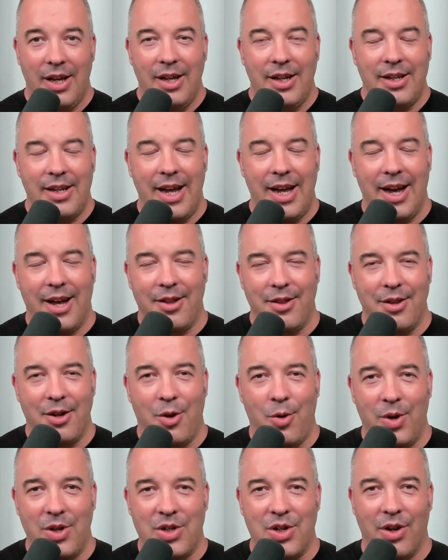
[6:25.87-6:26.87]
Now, the
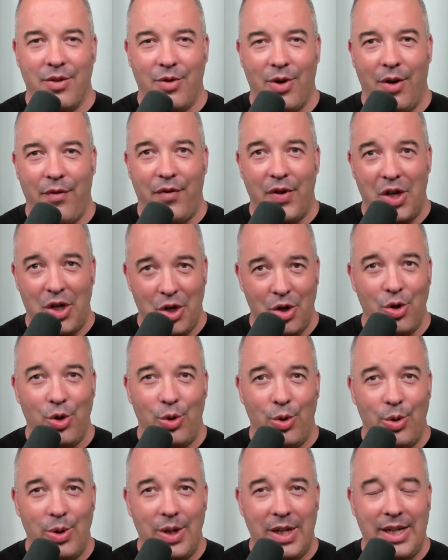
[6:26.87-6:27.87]
question I've got for
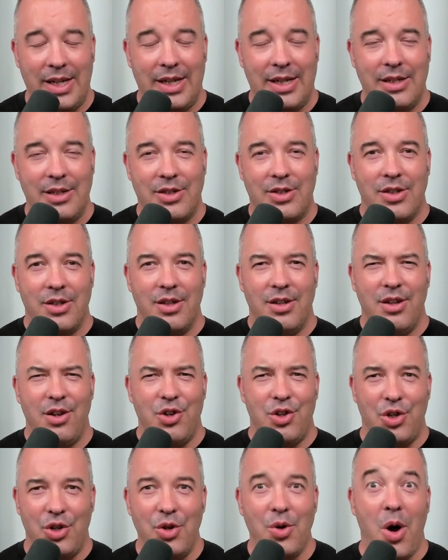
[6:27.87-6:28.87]
you is,
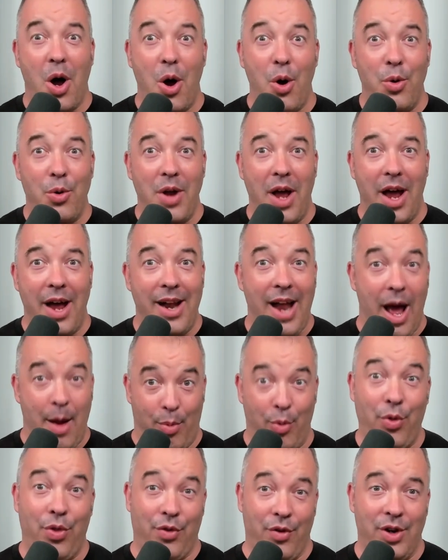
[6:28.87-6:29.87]
do you own an
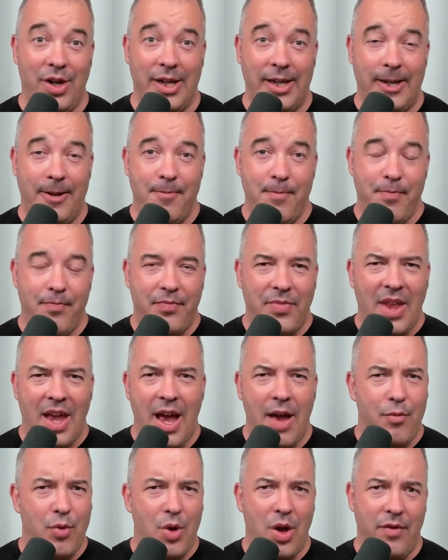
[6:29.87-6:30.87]
Apple III?
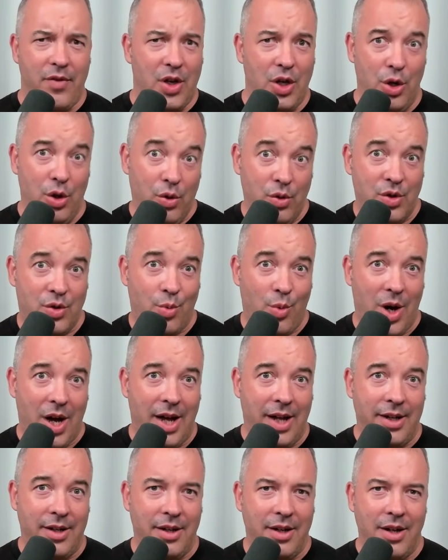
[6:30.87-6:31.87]
Have you ever used
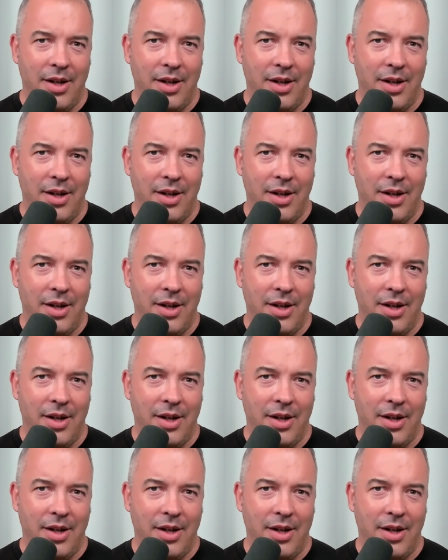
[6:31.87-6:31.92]
one?